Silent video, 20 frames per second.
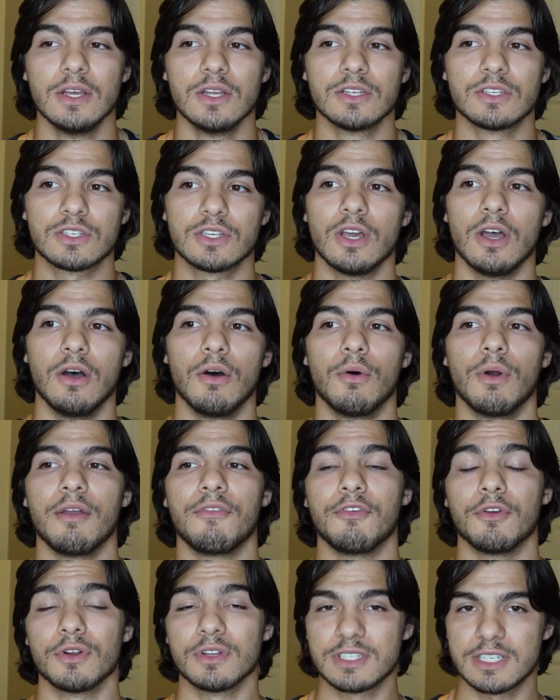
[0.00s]
So
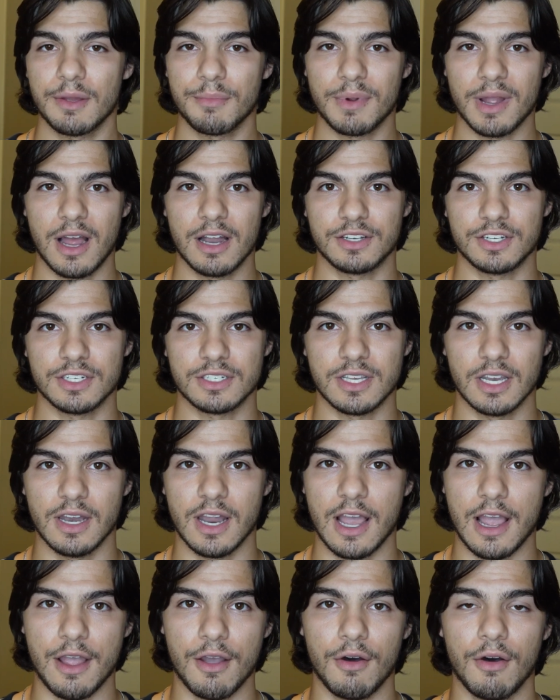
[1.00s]
if you're in subconscious
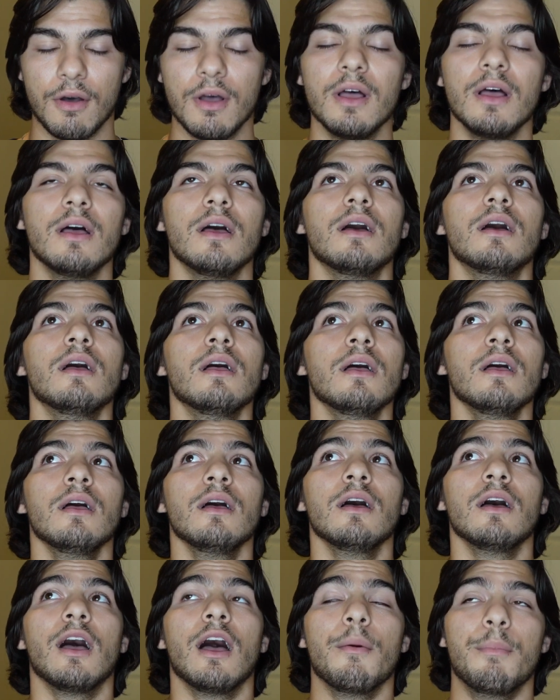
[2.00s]
denial,
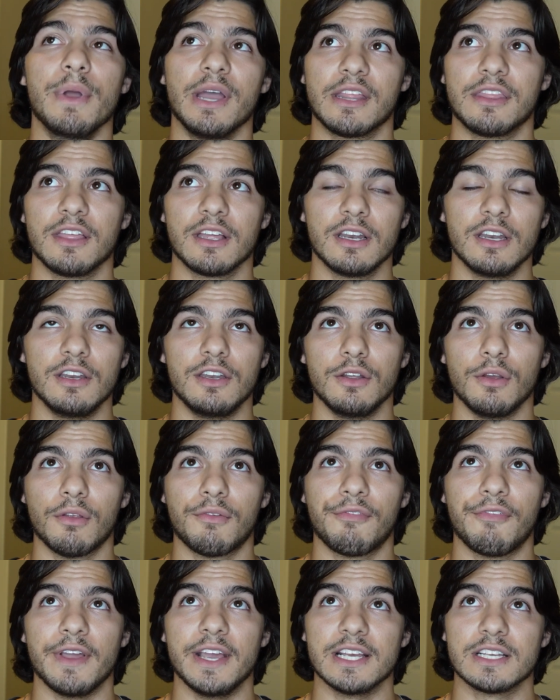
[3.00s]
a big thing to do
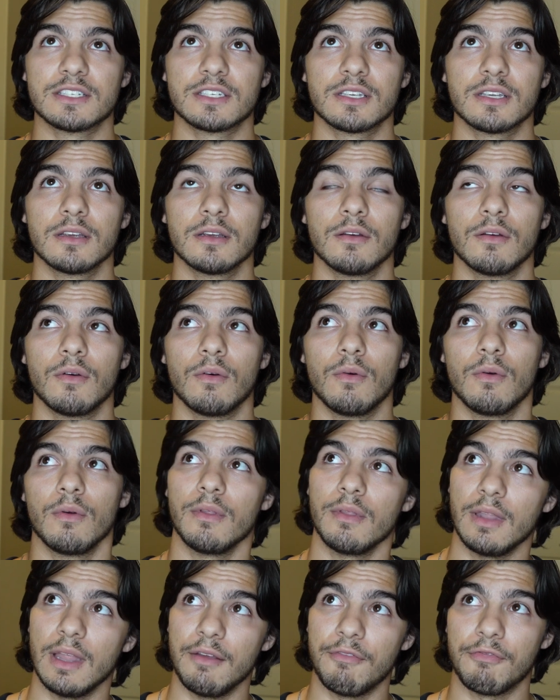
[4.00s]
is face,
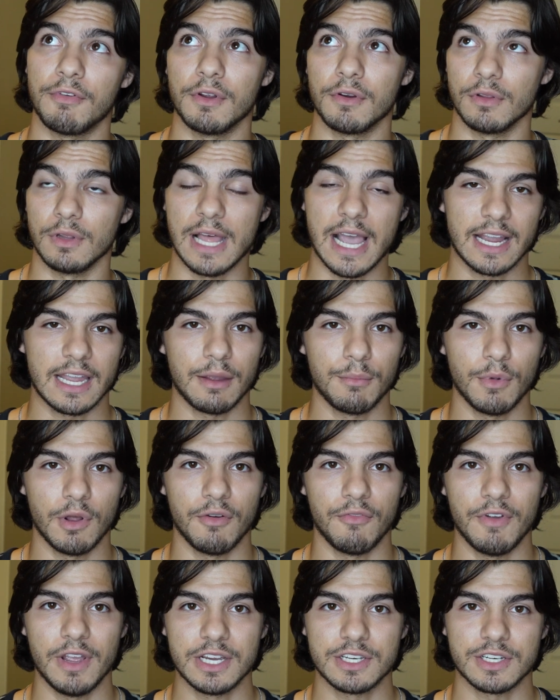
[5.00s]
if you're lacking
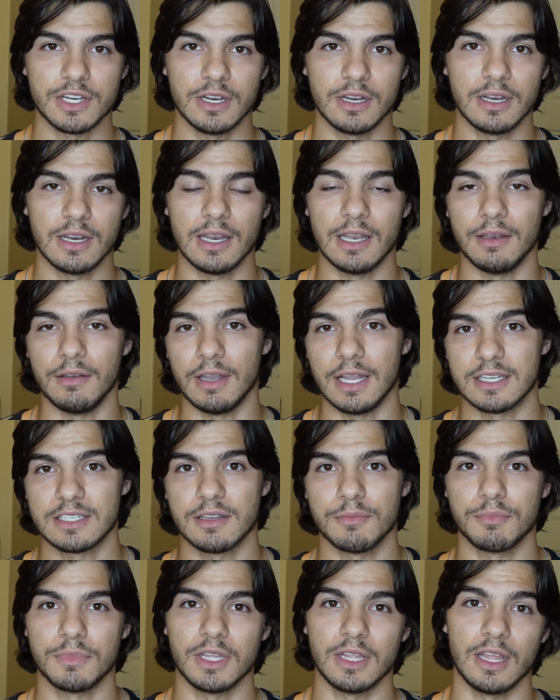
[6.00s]
motivation, and that's
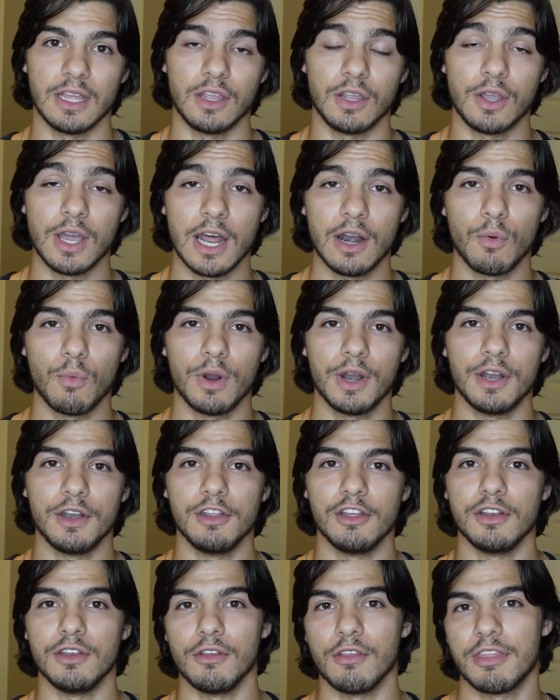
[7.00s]
something that you kind of want to
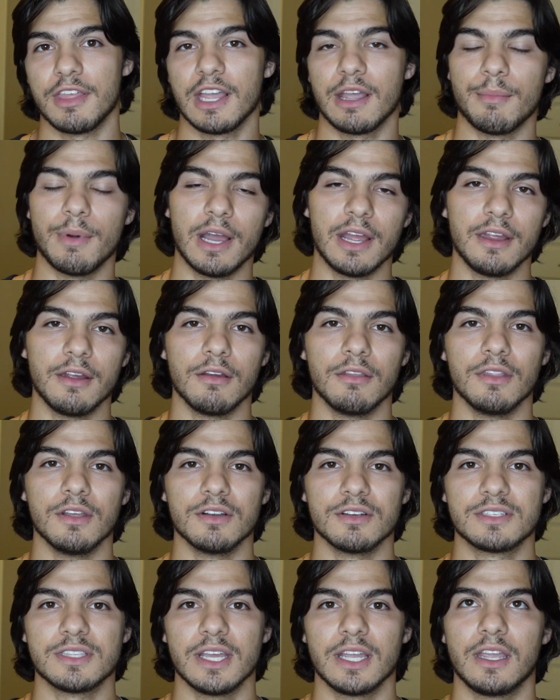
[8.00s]
do and you think about here and there,
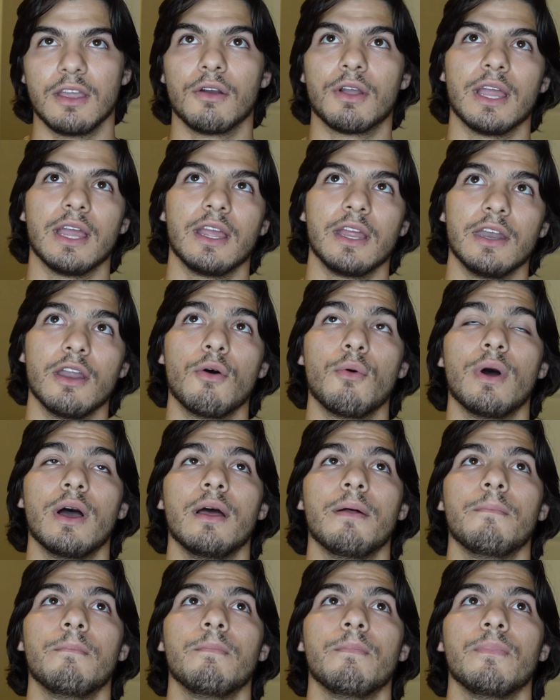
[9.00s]
is think, okay, you know
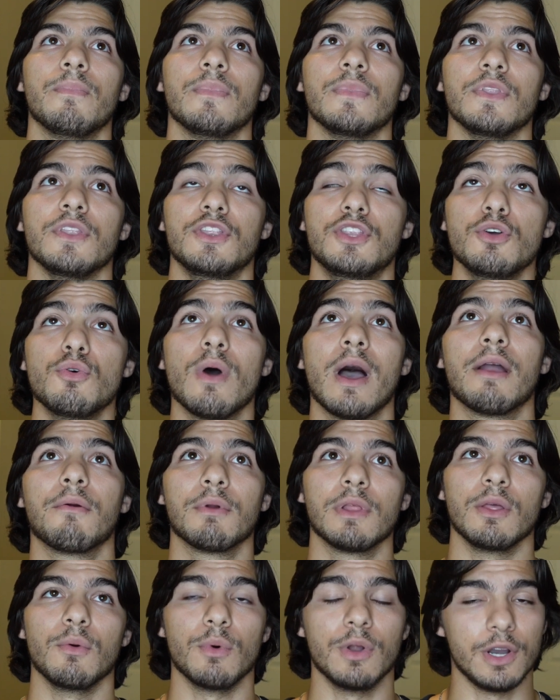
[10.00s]
what? Do I
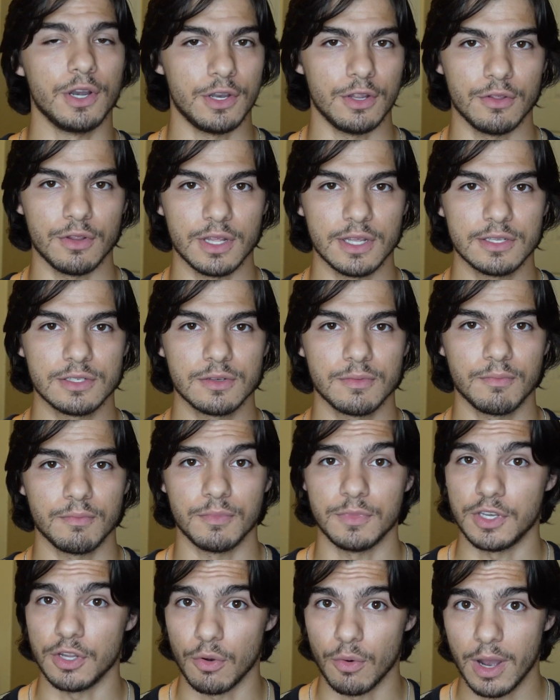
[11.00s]
really want to do this?
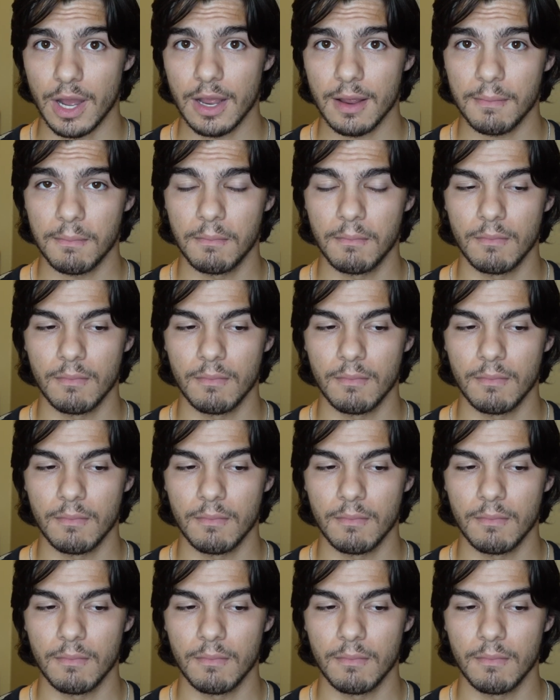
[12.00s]
Do I?